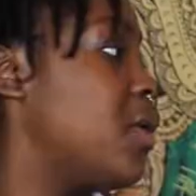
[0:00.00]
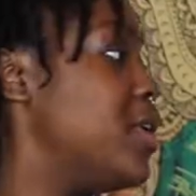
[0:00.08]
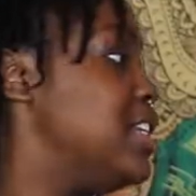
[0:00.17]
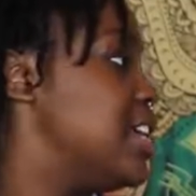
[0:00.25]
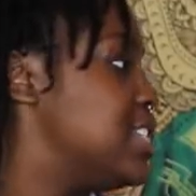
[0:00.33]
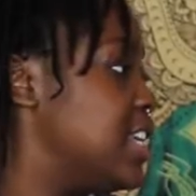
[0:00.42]
So
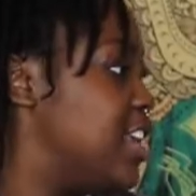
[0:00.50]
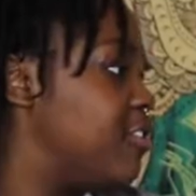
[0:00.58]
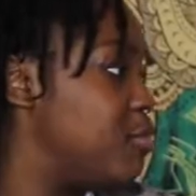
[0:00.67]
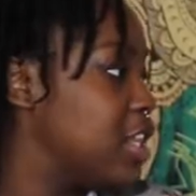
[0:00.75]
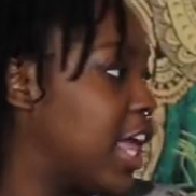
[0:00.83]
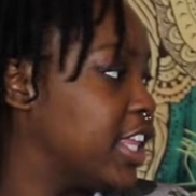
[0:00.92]
it doesn't
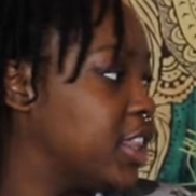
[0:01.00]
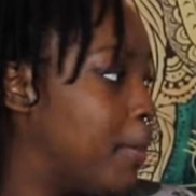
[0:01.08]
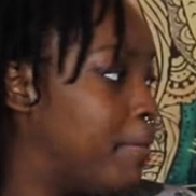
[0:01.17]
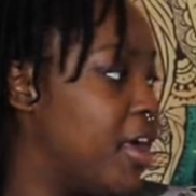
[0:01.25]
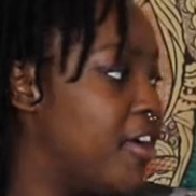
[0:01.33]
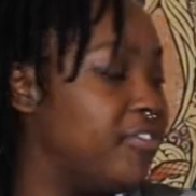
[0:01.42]
give me like the
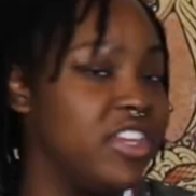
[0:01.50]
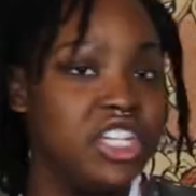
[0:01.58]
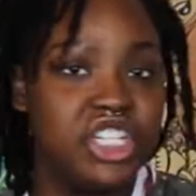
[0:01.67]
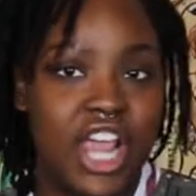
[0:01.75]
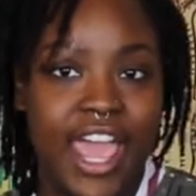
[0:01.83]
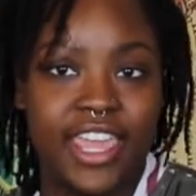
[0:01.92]
puffy
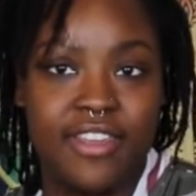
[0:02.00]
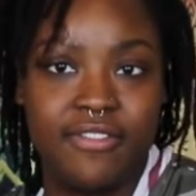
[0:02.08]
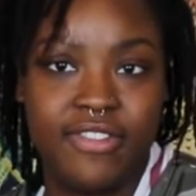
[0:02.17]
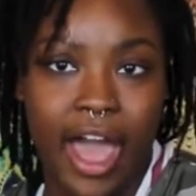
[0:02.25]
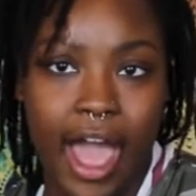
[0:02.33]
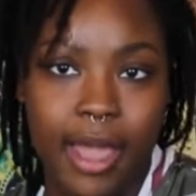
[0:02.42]
jacket
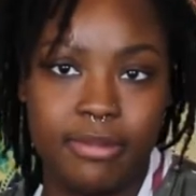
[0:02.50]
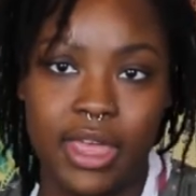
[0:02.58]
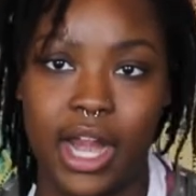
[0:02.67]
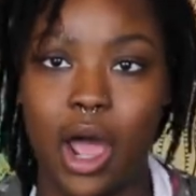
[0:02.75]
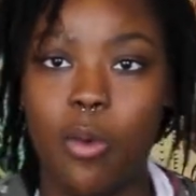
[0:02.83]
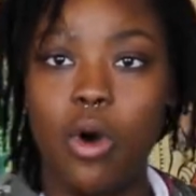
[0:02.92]
vibe
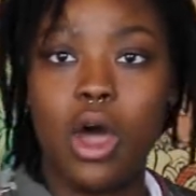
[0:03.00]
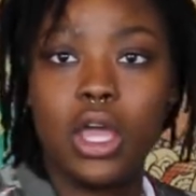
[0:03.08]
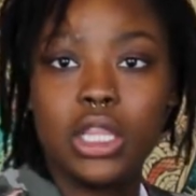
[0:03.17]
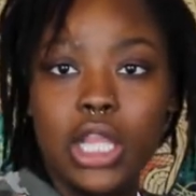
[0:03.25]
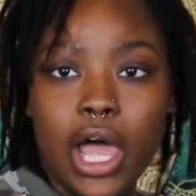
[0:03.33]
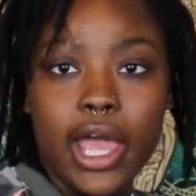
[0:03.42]
that I want.
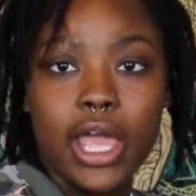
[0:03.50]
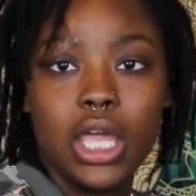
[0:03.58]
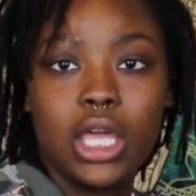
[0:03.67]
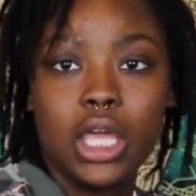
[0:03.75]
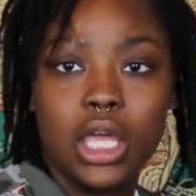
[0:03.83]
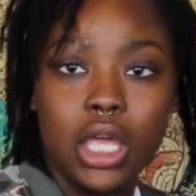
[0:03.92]

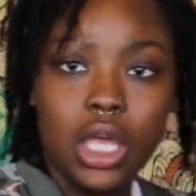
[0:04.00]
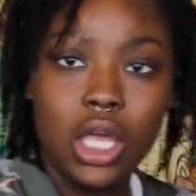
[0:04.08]
Like,